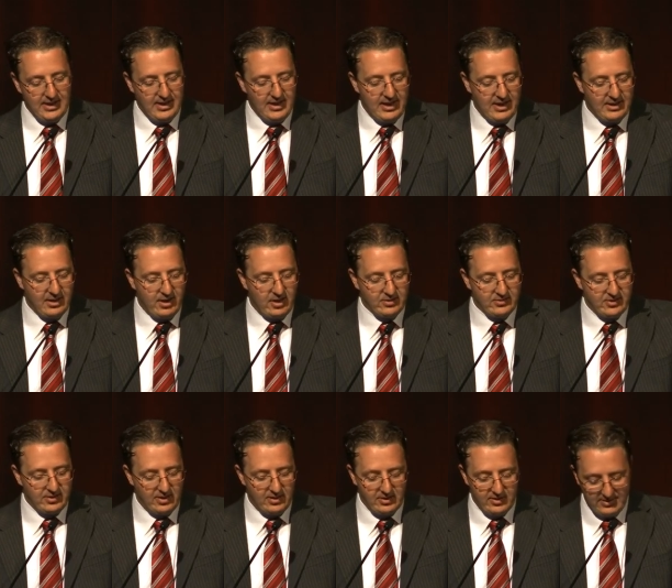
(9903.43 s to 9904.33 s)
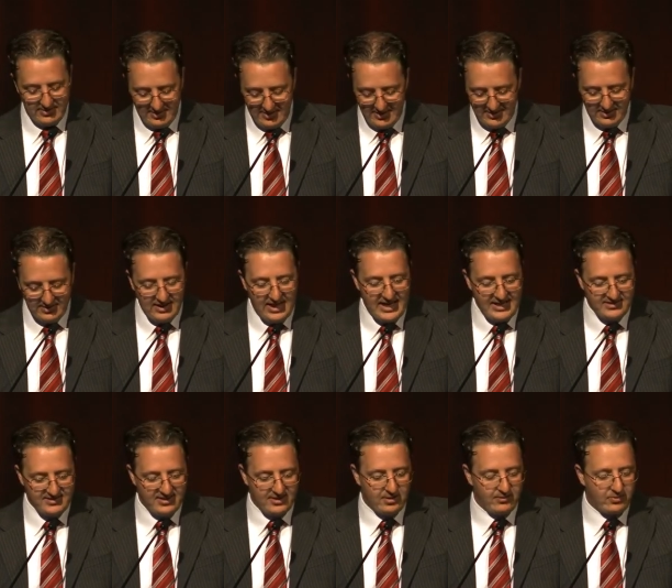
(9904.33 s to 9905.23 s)
And the
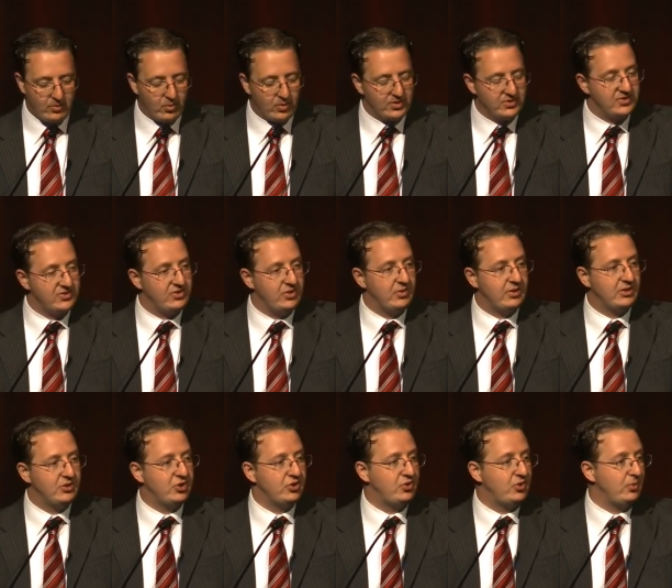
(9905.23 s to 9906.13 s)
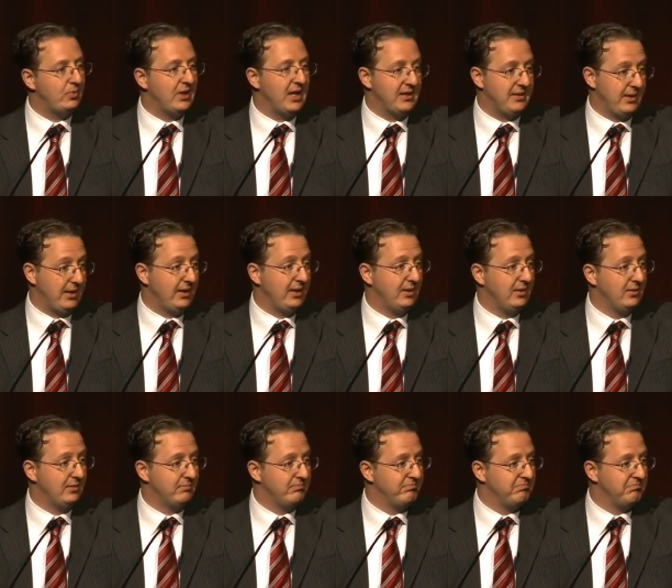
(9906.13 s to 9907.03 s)
last thing, of course, is you can just do nothing.
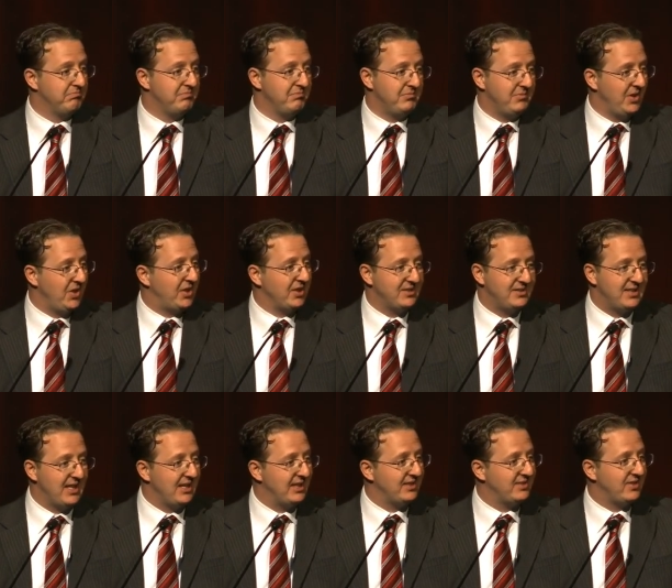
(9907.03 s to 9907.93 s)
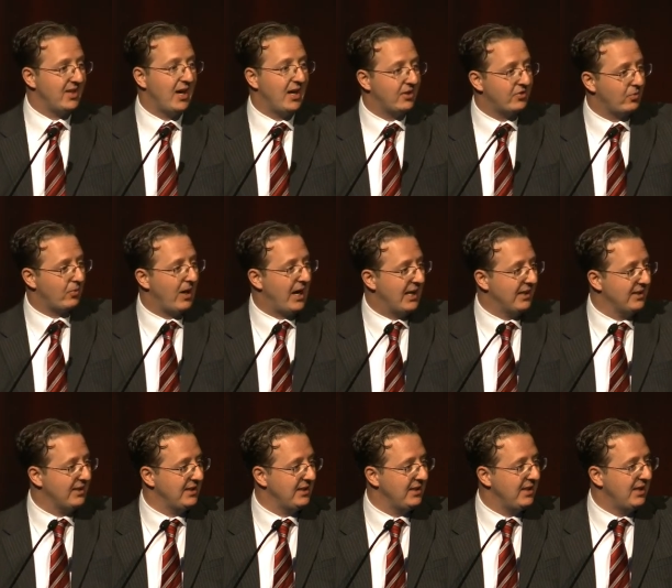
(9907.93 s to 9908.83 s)
You can say the stock's
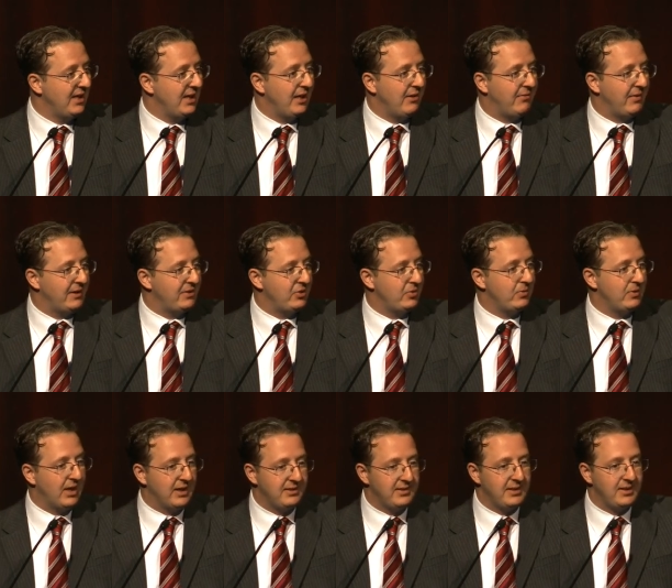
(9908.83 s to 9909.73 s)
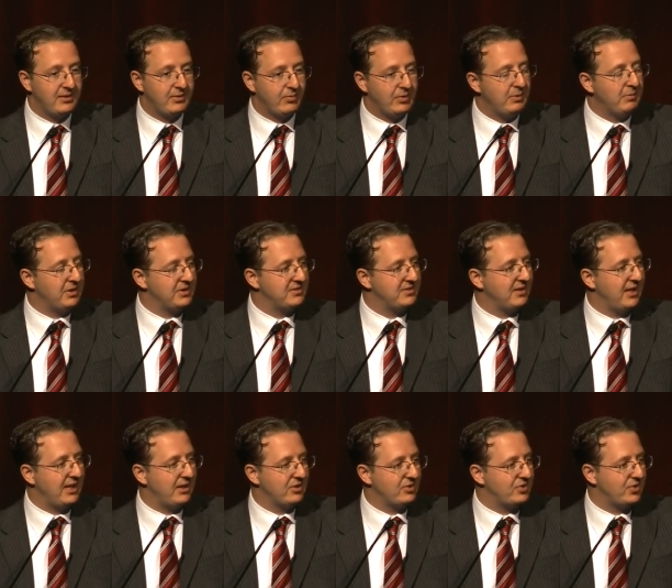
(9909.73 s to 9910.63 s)
rallying. If I do nothing 3 months
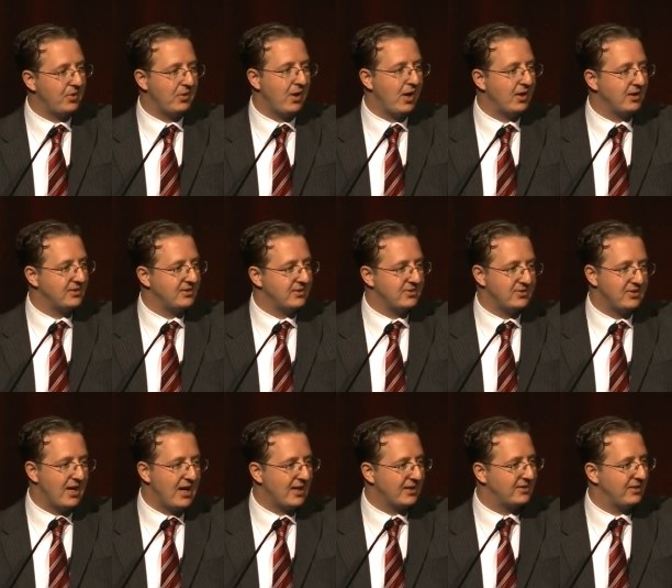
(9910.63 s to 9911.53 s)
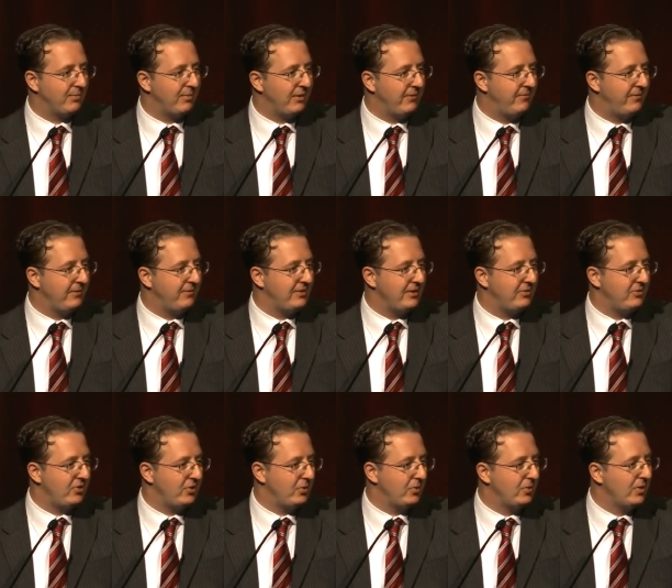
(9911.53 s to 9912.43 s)
later, so long as the stock's above
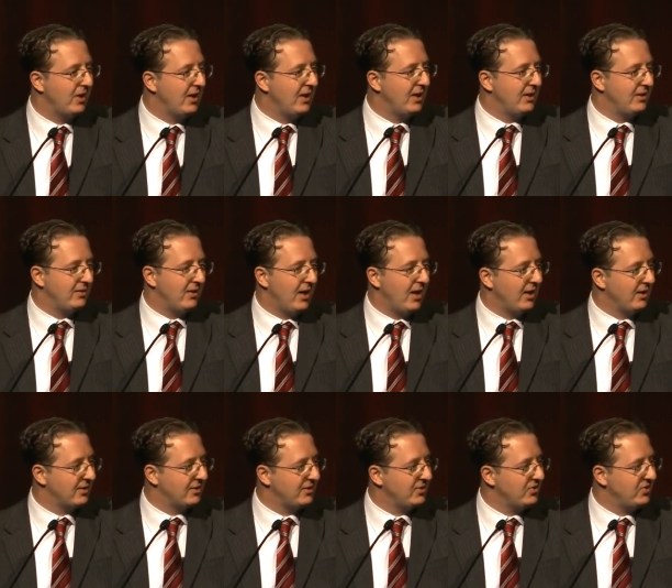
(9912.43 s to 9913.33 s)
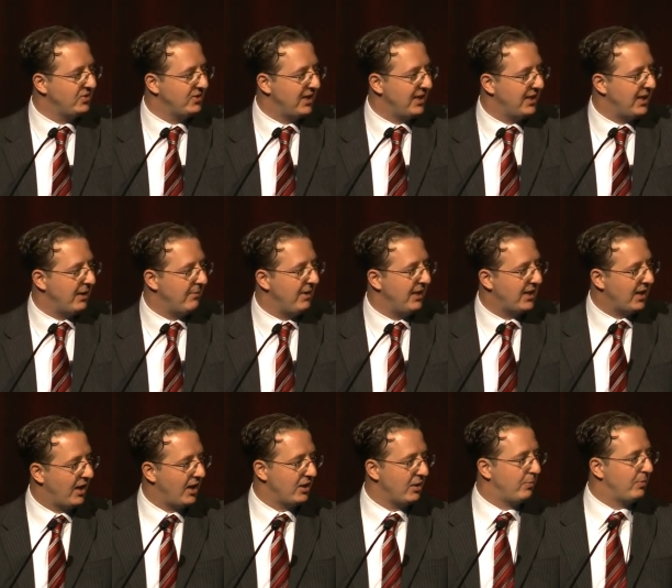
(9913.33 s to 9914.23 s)
$52, then I make
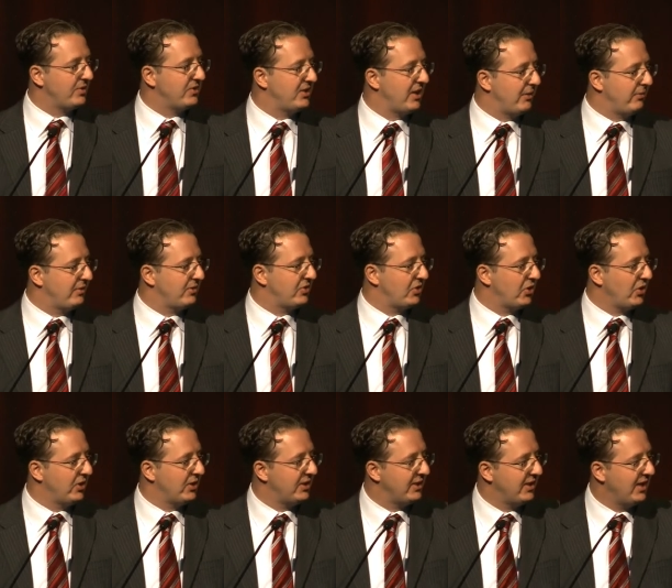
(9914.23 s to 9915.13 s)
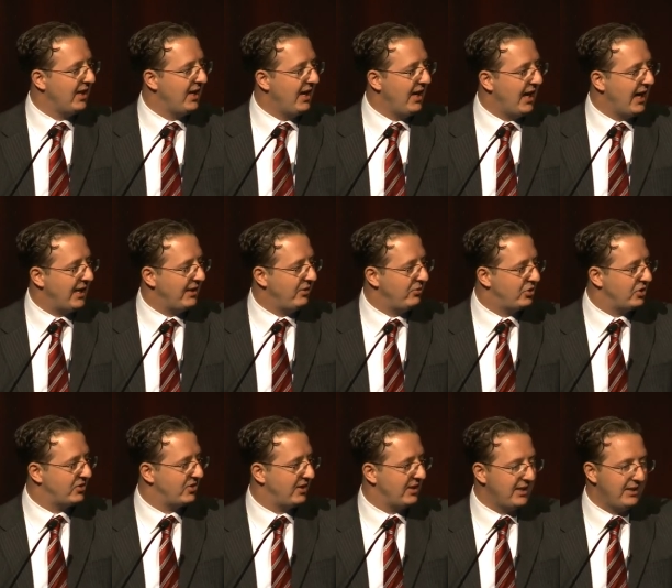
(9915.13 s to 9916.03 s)
100% return, and you
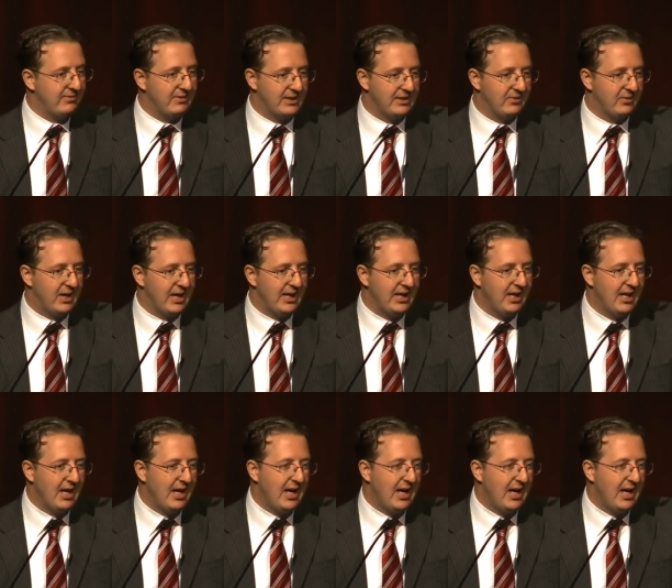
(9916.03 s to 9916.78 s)
just leave it, right?